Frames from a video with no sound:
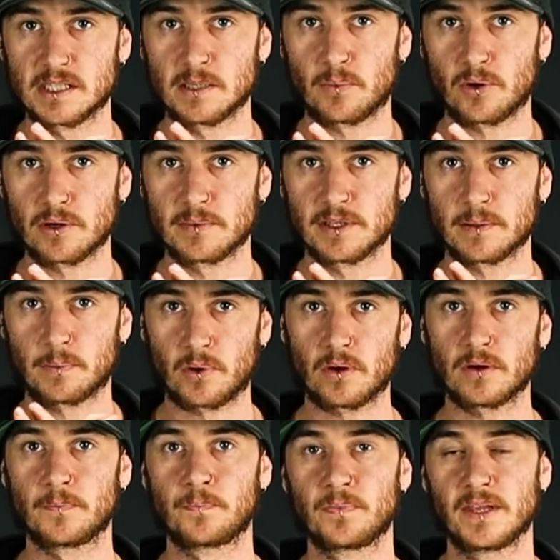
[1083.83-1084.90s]
in the bottom of the
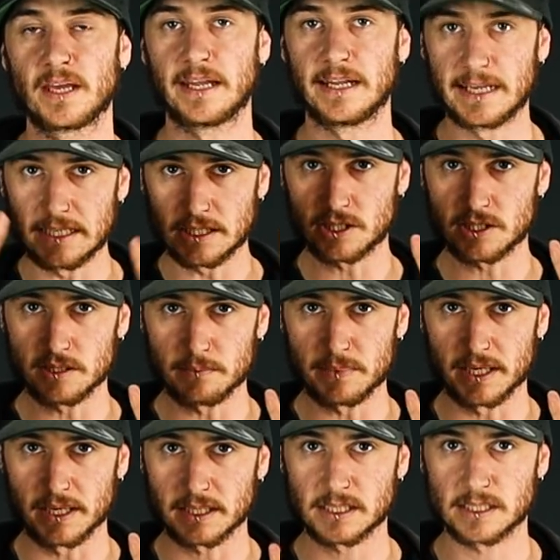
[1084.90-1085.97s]
pot and into the
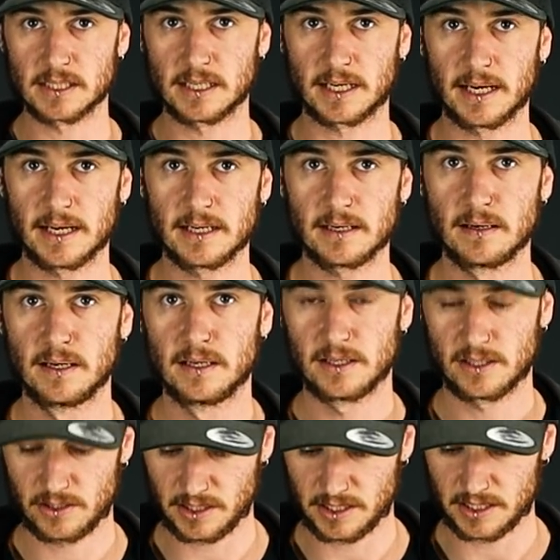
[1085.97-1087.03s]
mix, okay?
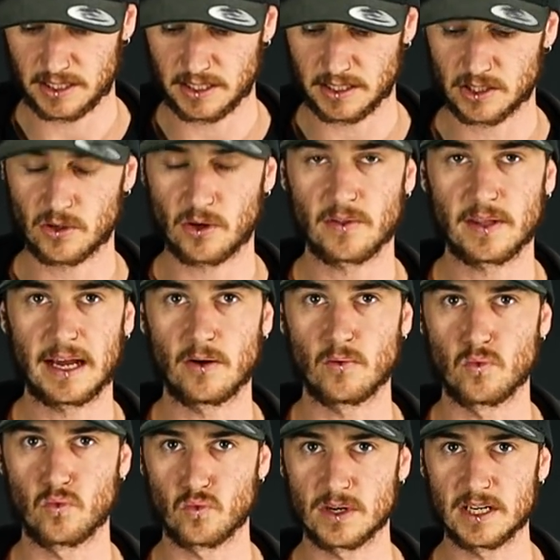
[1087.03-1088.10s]
Because it's got that
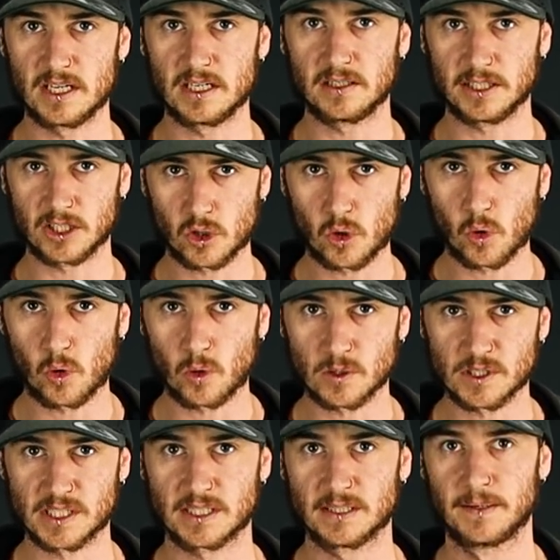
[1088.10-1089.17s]
really
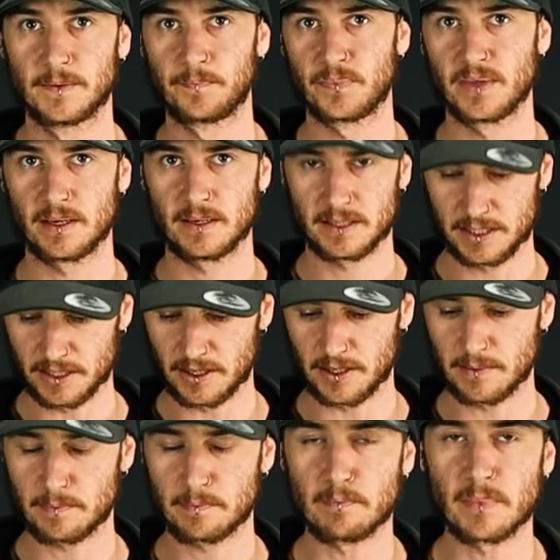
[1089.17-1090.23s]
coarse,
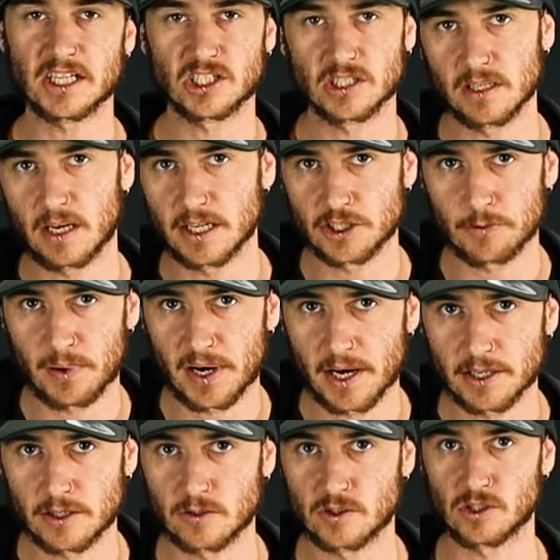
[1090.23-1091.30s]
much larger
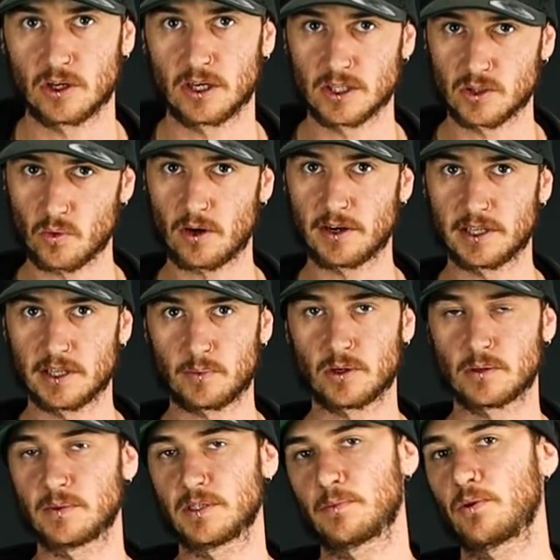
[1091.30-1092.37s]
particle size right in the
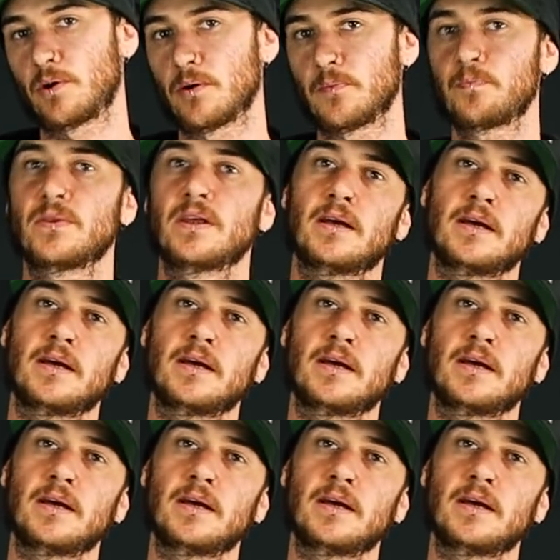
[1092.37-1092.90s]
bottom of the pot.